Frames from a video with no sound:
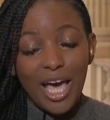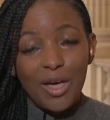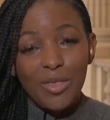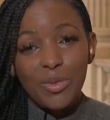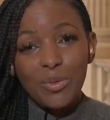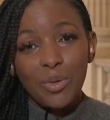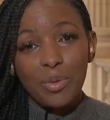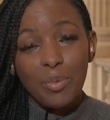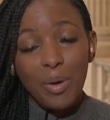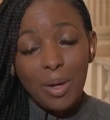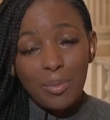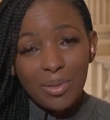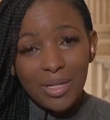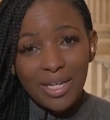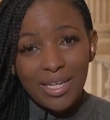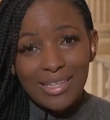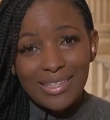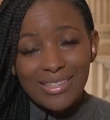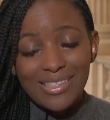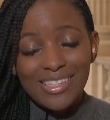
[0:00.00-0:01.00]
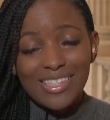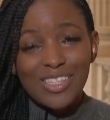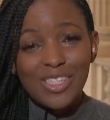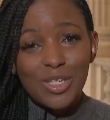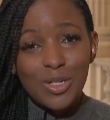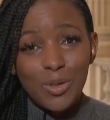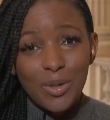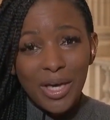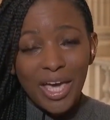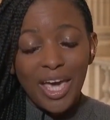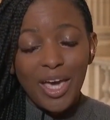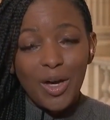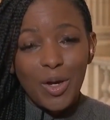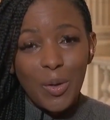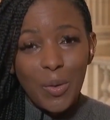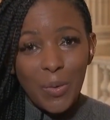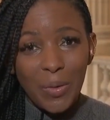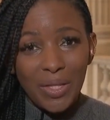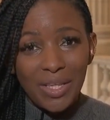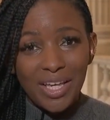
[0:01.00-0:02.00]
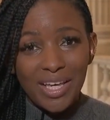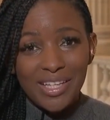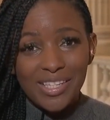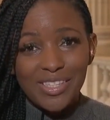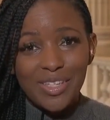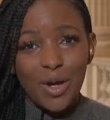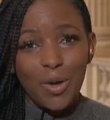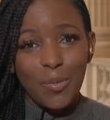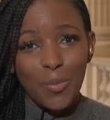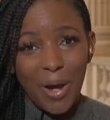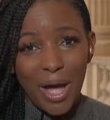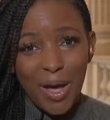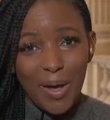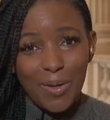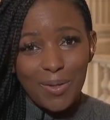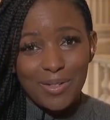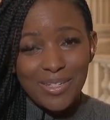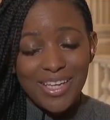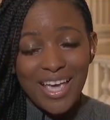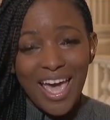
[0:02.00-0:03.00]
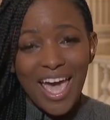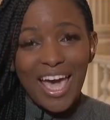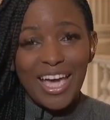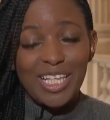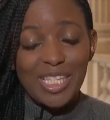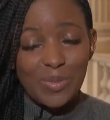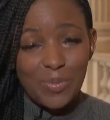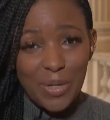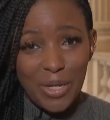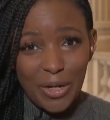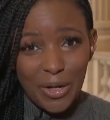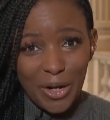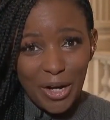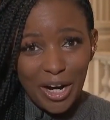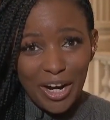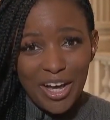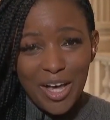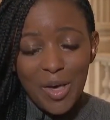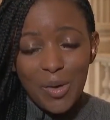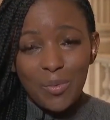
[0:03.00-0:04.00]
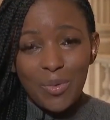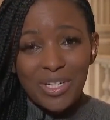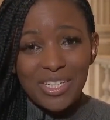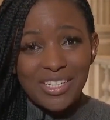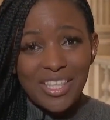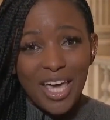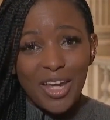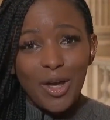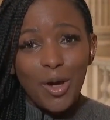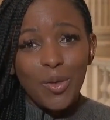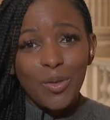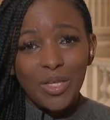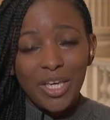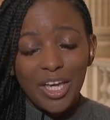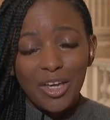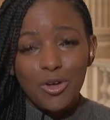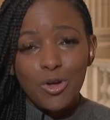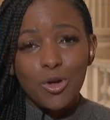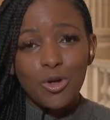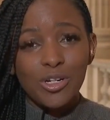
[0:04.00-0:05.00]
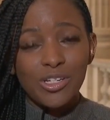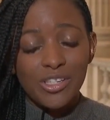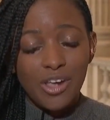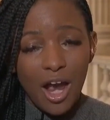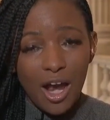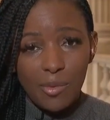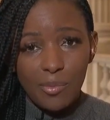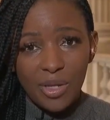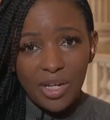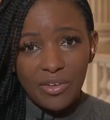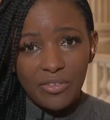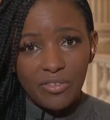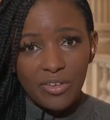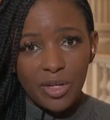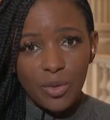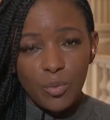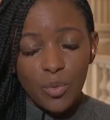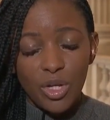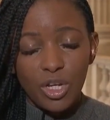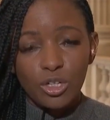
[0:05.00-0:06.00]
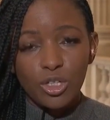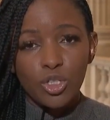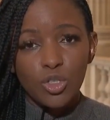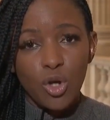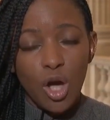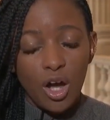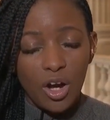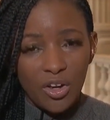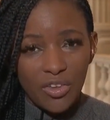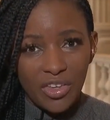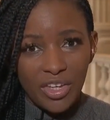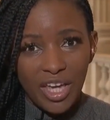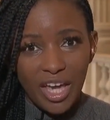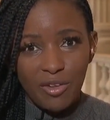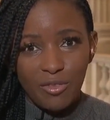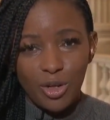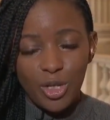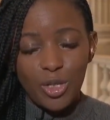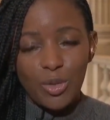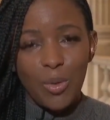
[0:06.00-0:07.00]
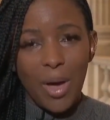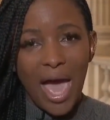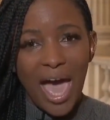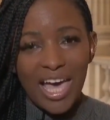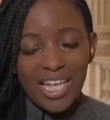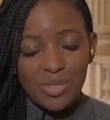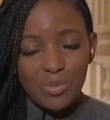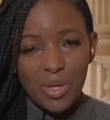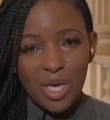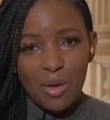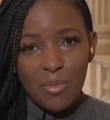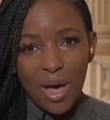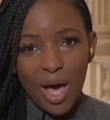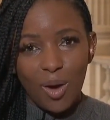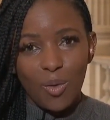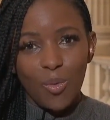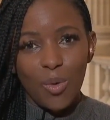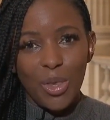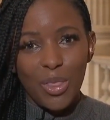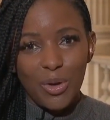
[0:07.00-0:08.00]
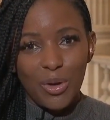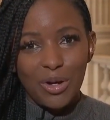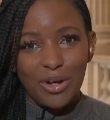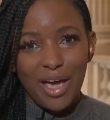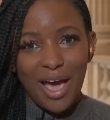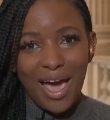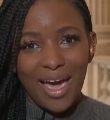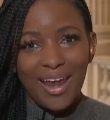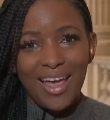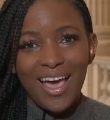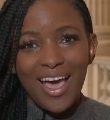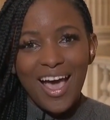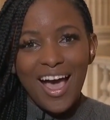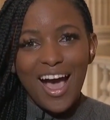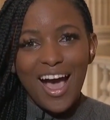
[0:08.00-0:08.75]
now the Republicans still can't coalesce around a speaker, which that only inures to our benefit. We are stronger than ever. You asked me about whether or not